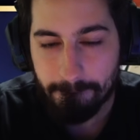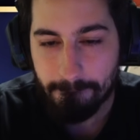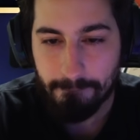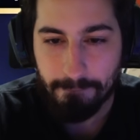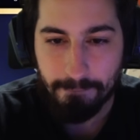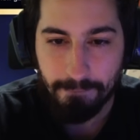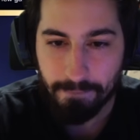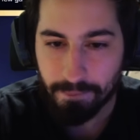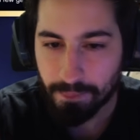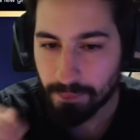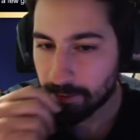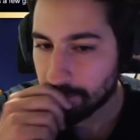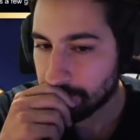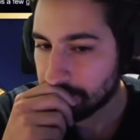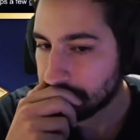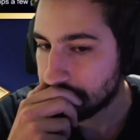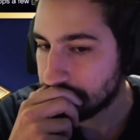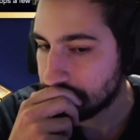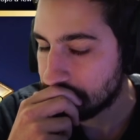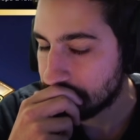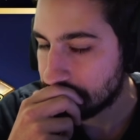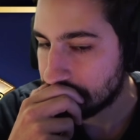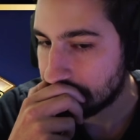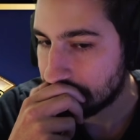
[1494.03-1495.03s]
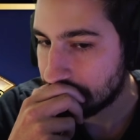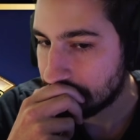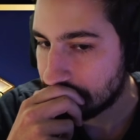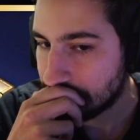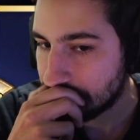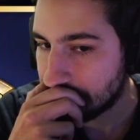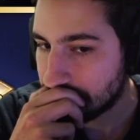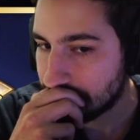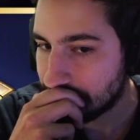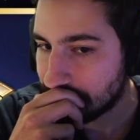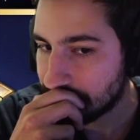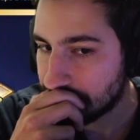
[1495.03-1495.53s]

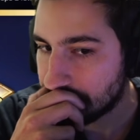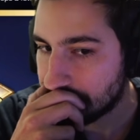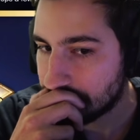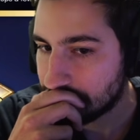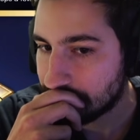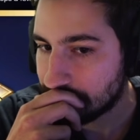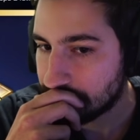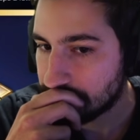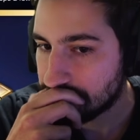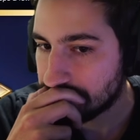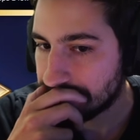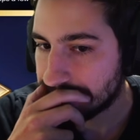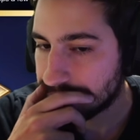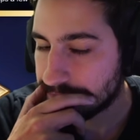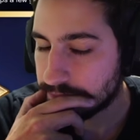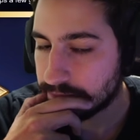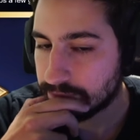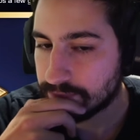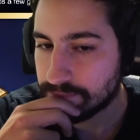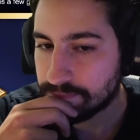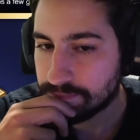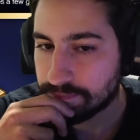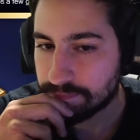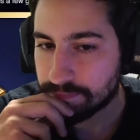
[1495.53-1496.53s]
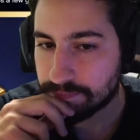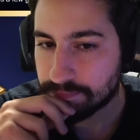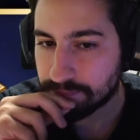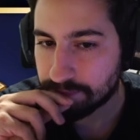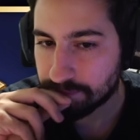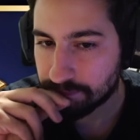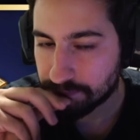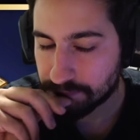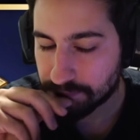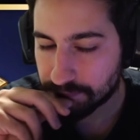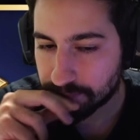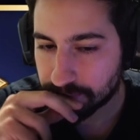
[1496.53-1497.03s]

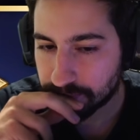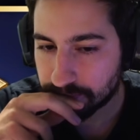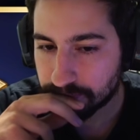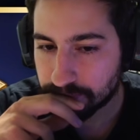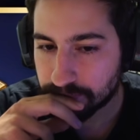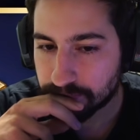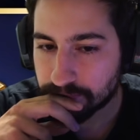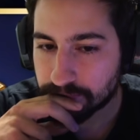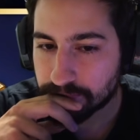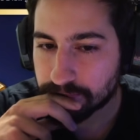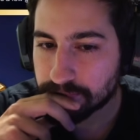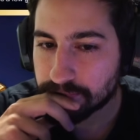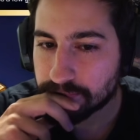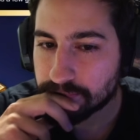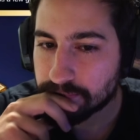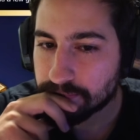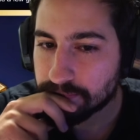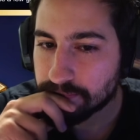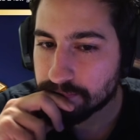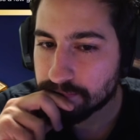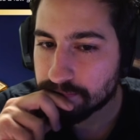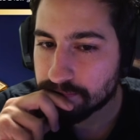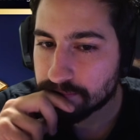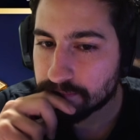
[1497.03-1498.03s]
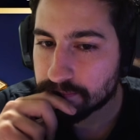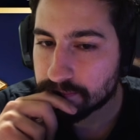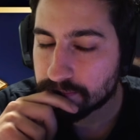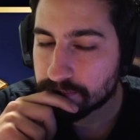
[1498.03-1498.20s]
Nothing is said.